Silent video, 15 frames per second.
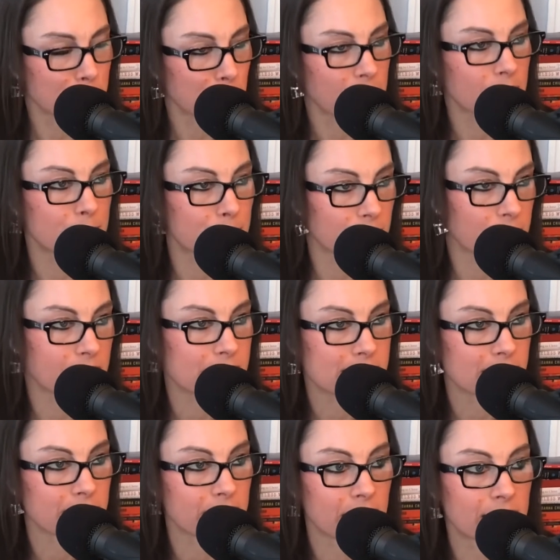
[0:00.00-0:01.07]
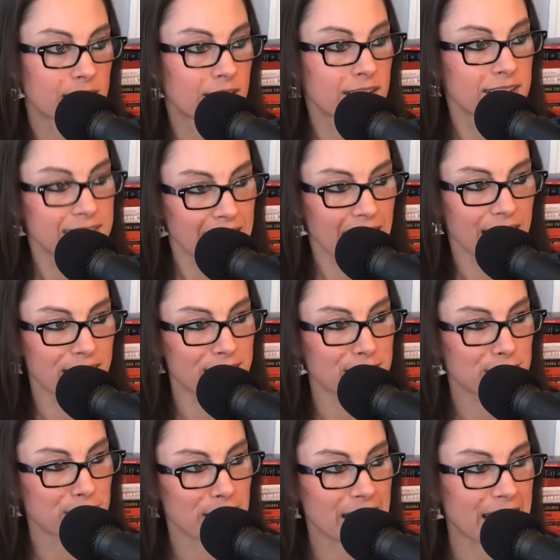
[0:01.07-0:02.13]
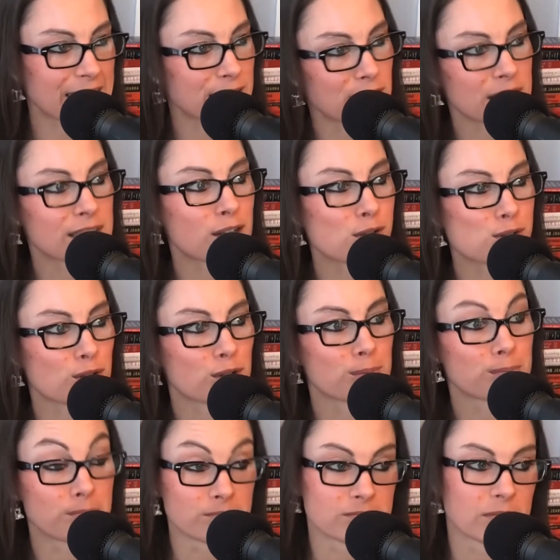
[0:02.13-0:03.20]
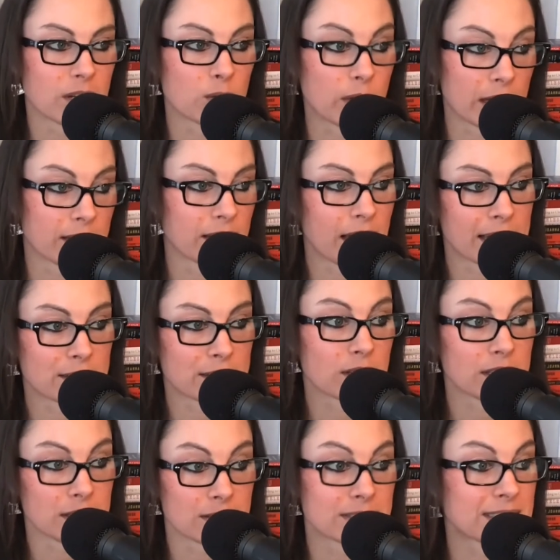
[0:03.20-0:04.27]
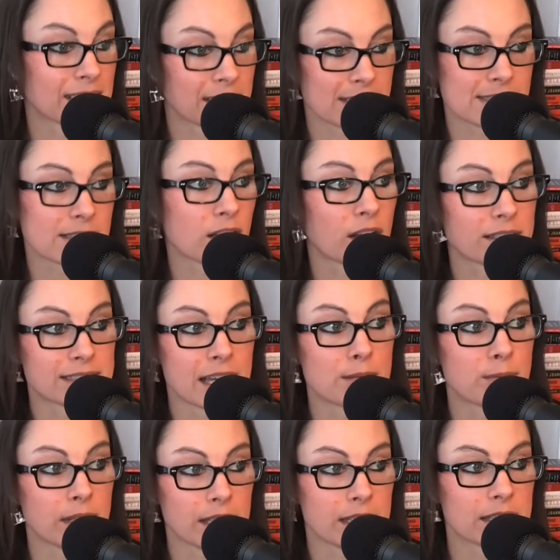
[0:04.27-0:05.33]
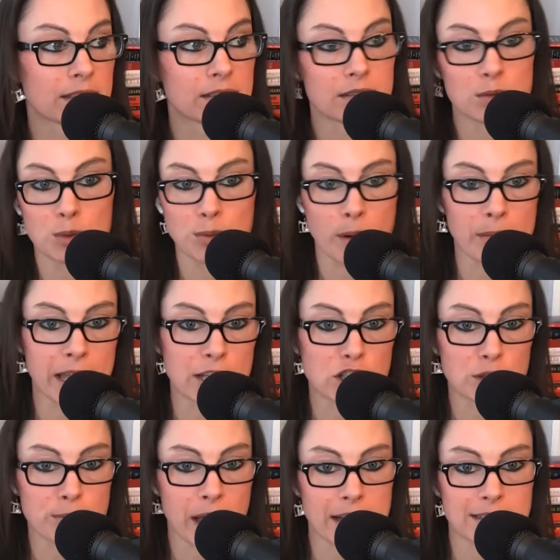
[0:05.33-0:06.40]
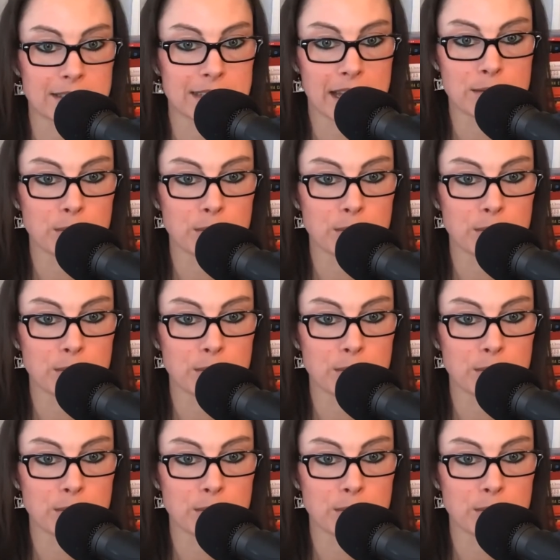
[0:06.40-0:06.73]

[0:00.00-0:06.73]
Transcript: about it, billions of that. Yeah, those are okay. I don't know. Let's call it 10 million. We're probably edging back to 10